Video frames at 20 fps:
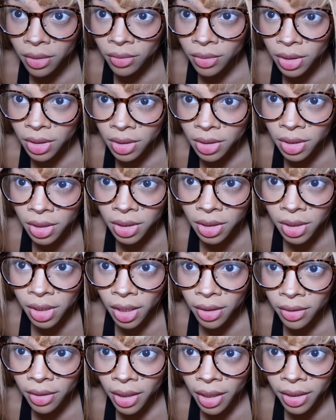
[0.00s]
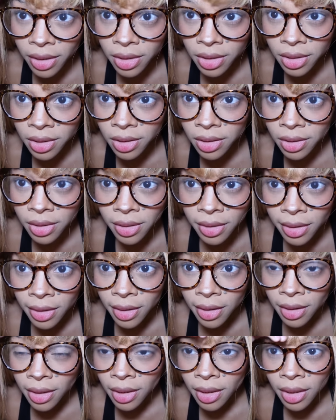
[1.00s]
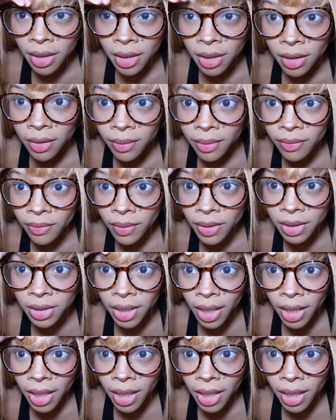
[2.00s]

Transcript: Now let's stick together, guys. We have one